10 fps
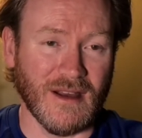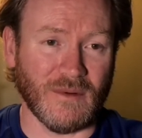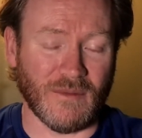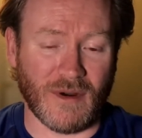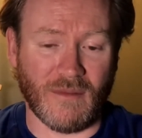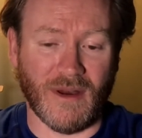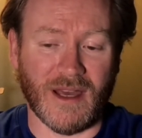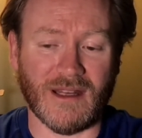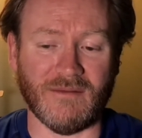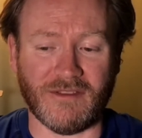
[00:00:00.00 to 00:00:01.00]
when we were
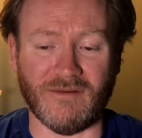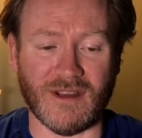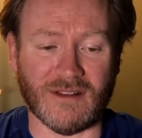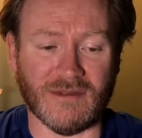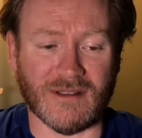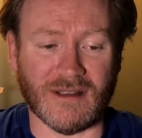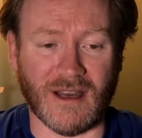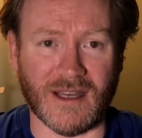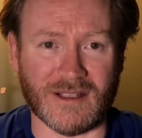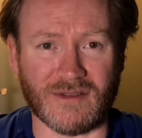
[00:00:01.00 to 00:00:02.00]
buying them from VW, the
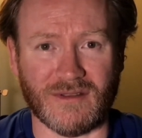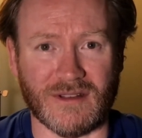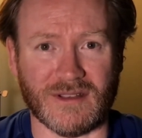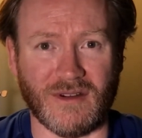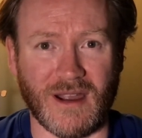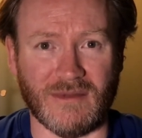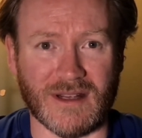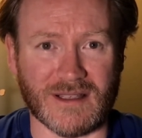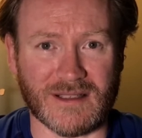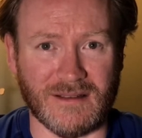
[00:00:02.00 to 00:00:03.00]
guy described it
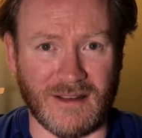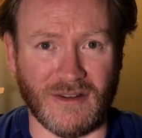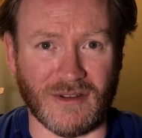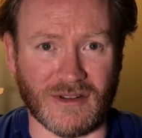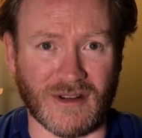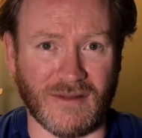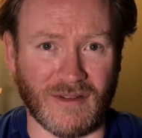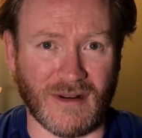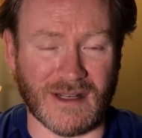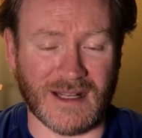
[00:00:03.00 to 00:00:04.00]
as, you know, you're driving
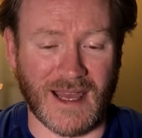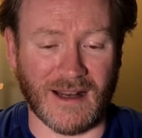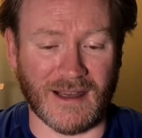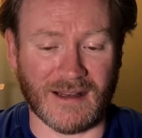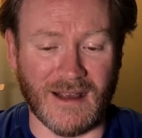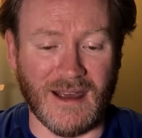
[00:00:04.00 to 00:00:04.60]
around in daylight.